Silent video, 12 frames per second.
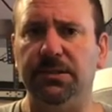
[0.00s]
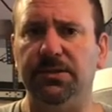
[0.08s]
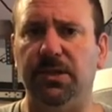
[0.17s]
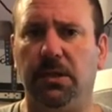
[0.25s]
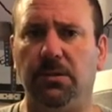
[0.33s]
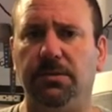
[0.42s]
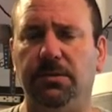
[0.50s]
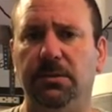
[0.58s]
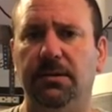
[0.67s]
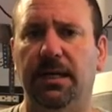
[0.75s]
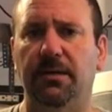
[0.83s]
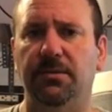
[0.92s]
So
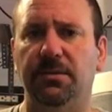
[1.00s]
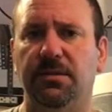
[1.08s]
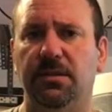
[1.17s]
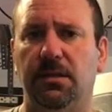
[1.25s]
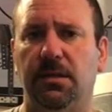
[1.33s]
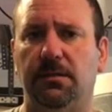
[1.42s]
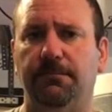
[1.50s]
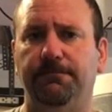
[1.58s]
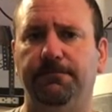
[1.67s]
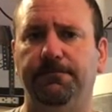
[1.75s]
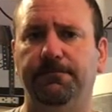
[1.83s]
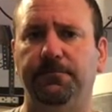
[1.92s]
that was
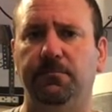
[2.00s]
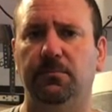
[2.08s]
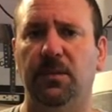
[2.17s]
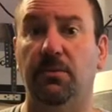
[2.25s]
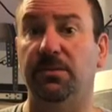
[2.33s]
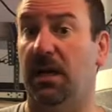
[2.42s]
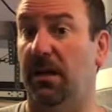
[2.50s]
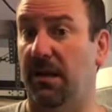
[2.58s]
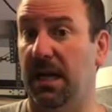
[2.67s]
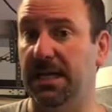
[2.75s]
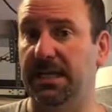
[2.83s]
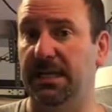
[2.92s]
how
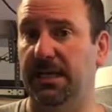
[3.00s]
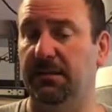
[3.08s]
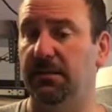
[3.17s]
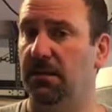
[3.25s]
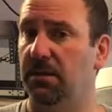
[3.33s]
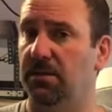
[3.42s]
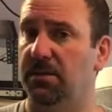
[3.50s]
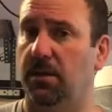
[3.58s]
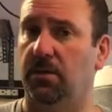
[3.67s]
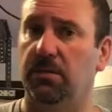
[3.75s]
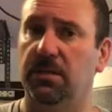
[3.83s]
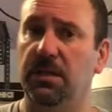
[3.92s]
I did it.
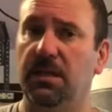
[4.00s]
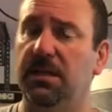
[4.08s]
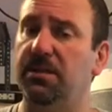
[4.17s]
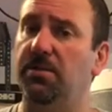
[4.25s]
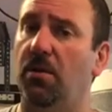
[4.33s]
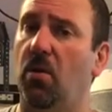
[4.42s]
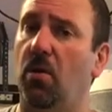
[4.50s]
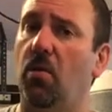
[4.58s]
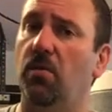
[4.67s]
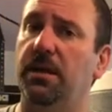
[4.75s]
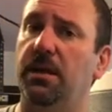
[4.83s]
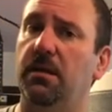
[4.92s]
So these are
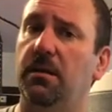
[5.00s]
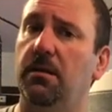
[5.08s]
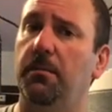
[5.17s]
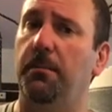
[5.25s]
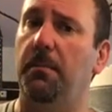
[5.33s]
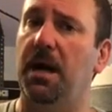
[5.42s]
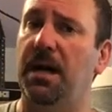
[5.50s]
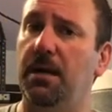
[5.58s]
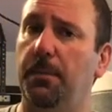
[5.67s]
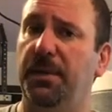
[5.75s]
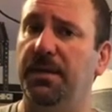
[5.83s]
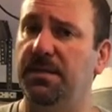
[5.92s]
only my
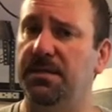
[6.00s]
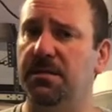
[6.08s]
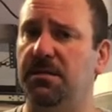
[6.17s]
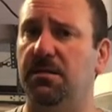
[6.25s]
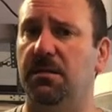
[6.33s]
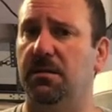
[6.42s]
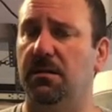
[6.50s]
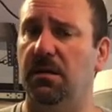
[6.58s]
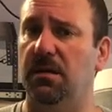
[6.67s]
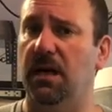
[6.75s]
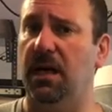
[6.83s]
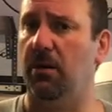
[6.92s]
opinions
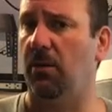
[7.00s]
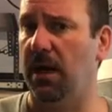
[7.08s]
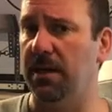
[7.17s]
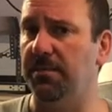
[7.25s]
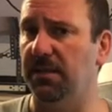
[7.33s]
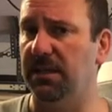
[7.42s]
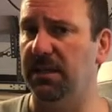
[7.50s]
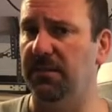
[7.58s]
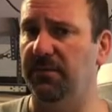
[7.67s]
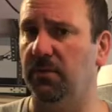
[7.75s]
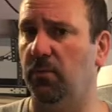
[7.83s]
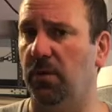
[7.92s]
and how I
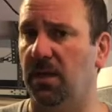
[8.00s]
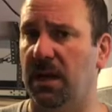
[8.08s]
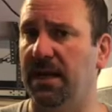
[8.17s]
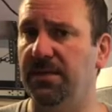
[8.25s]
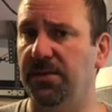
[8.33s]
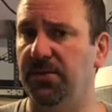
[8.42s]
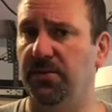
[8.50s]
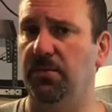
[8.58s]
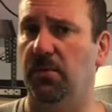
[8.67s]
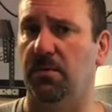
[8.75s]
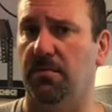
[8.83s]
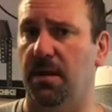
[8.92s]
believe and what I
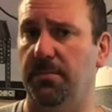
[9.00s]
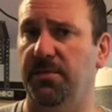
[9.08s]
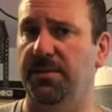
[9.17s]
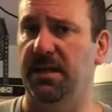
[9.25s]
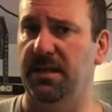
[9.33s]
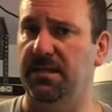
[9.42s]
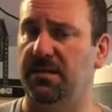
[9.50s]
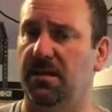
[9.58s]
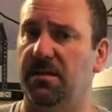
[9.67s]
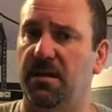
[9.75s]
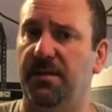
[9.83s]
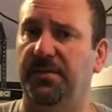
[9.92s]
do on my brew days,
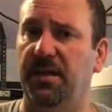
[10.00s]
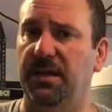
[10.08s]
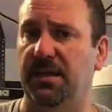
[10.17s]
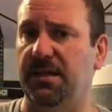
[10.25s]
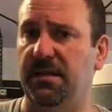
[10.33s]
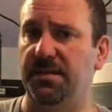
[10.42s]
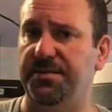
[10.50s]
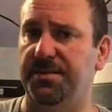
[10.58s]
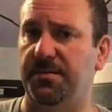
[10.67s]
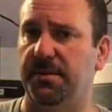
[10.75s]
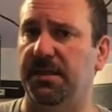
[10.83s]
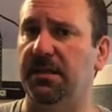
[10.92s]
and never had any
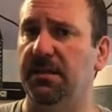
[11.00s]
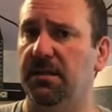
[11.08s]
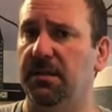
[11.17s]
issues with it.